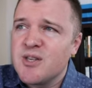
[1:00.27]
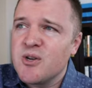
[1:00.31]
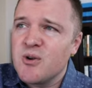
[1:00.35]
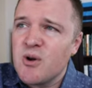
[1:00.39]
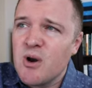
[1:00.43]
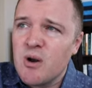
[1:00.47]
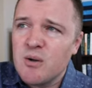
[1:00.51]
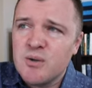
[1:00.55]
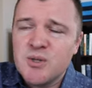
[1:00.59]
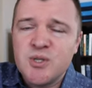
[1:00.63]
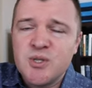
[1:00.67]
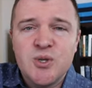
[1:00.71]
There
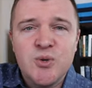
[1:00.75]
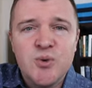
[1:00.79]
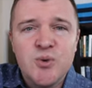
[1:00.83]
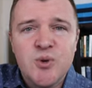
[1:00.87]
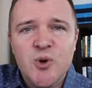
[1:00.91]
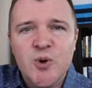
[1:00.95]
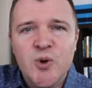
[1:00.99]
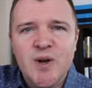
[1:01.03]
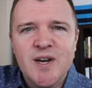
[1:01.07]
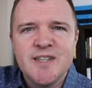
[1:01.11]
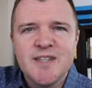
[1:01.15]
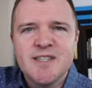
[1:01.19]
are two
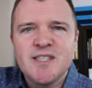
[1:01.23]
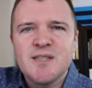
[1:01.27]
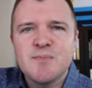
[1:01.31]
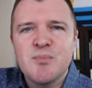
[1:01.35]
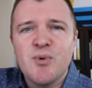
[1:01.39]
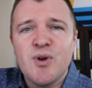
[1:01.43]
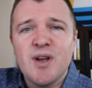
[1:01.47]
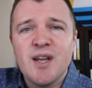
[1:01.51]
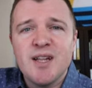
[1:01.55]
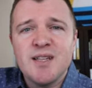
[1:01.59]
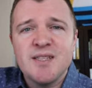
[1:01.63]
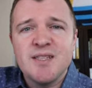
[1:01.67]
credit
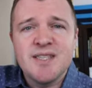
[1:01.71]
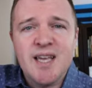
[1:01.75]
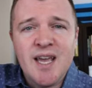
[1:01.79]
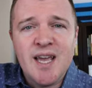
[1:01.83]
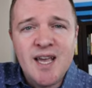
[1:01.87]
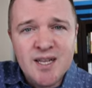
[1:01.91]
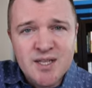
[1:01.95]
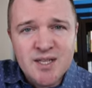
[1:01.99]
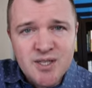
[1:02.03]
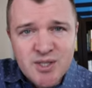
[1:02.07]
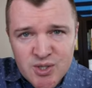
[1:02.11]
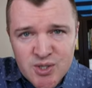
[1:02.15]
spreads
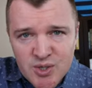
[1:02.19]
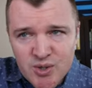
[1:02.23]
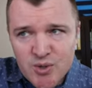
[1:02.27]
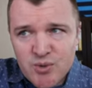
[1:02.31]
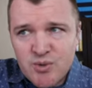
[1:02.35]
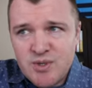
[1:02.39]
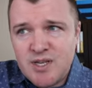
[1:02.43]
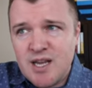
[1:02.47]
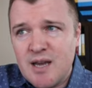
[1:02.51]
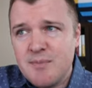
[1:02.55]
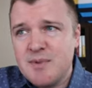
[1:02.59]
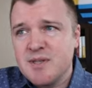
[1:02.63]
and
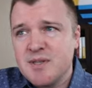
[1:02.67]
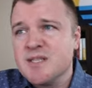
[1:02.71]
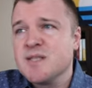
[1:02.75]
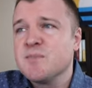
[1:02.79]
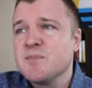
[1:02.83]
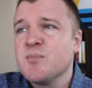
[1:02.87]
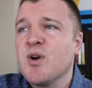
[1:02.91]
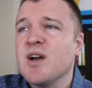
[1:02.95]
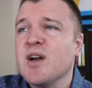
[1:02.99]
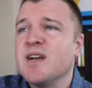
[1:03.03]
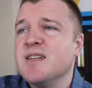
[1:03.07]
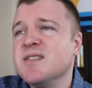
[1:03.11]
two debit
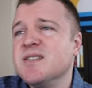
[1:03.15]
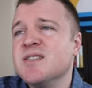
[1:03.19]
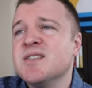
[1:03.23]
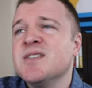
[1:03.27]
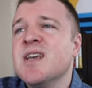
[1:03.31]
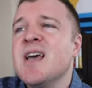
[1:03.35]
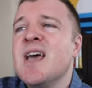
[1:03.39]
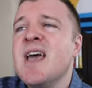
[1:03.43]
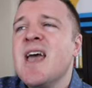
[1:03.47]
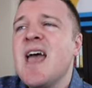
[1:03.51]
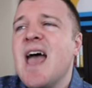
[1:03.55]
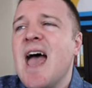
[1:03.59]

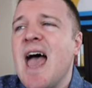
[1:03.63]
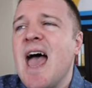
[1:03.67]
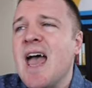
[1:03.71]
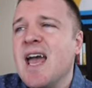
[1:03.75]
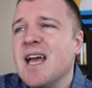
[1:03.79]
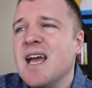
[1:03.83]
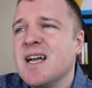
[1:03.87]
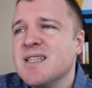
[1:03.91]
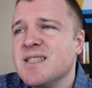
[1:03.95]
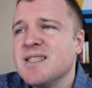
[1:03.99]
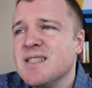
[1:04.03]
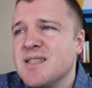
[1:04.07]
spreads.
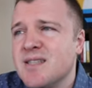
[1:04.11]
And